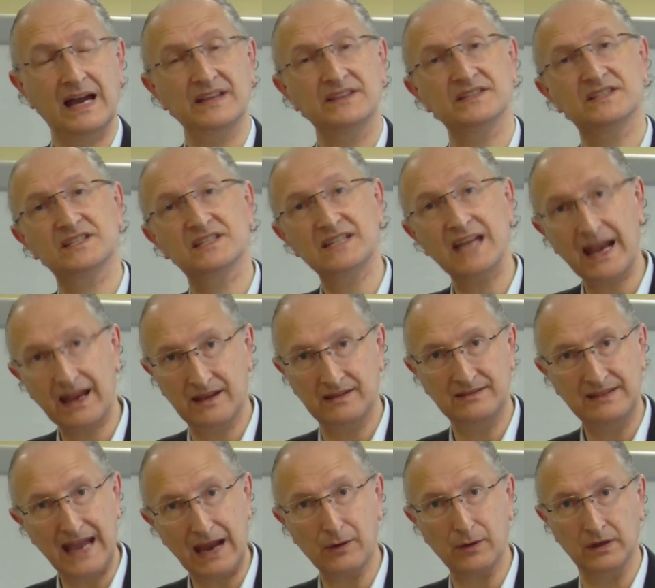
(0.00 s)
and
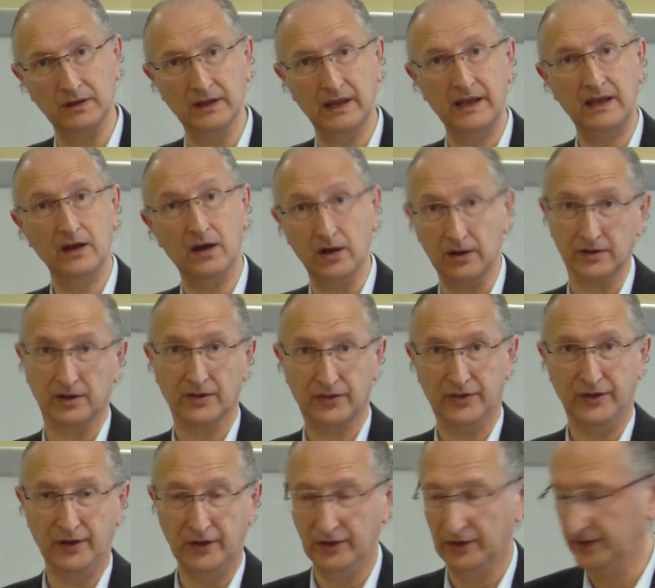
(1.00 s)
secondarily on a
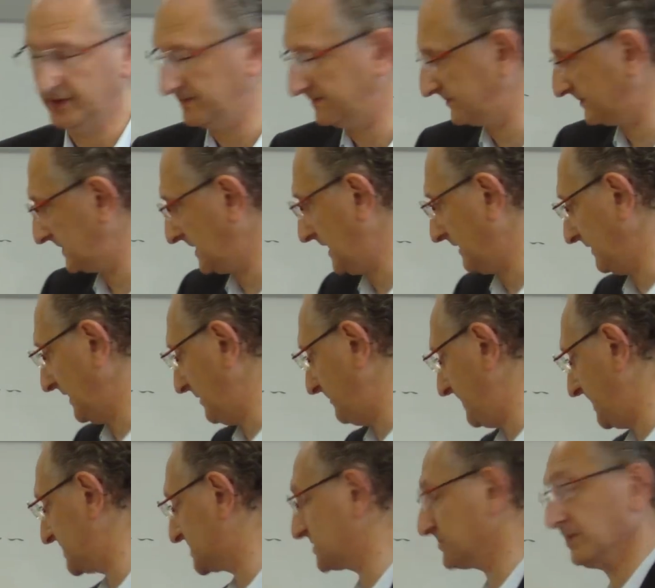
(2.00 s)
third. Now let
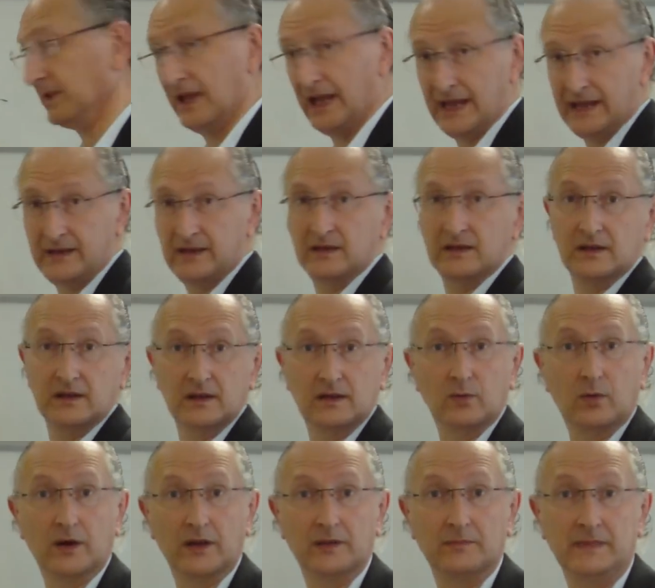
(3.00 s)
me explain
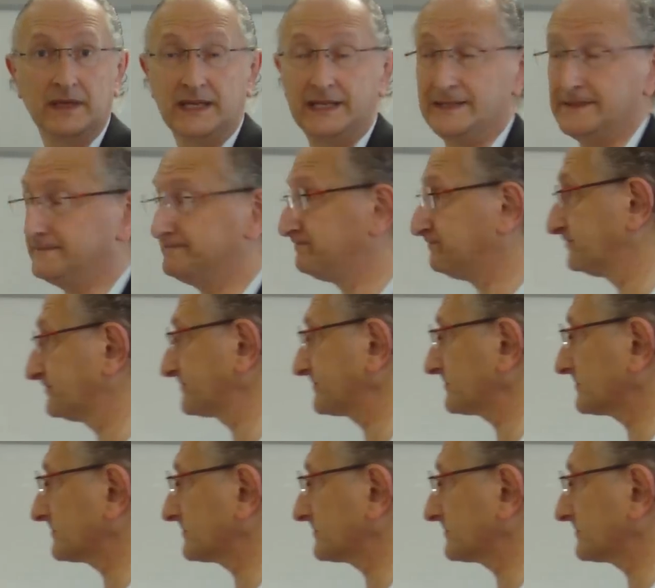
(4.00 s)
what I mean.